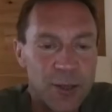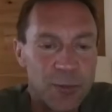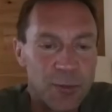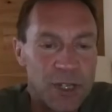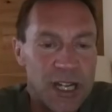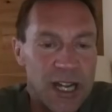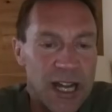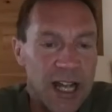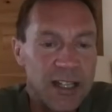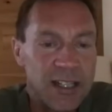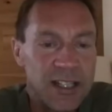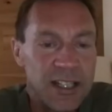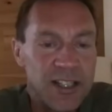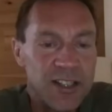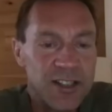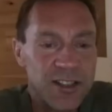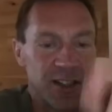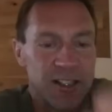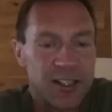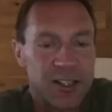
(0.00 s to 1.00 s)
Milan
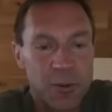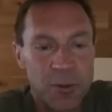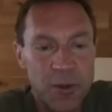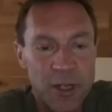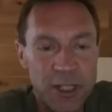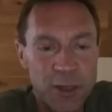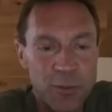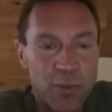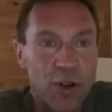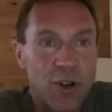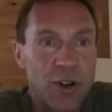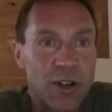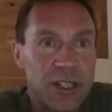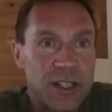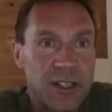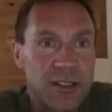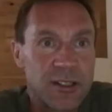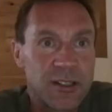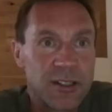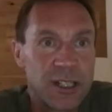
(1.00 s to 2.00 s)
needs this 20
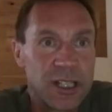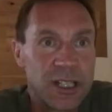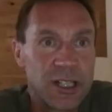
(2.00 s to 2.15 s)
points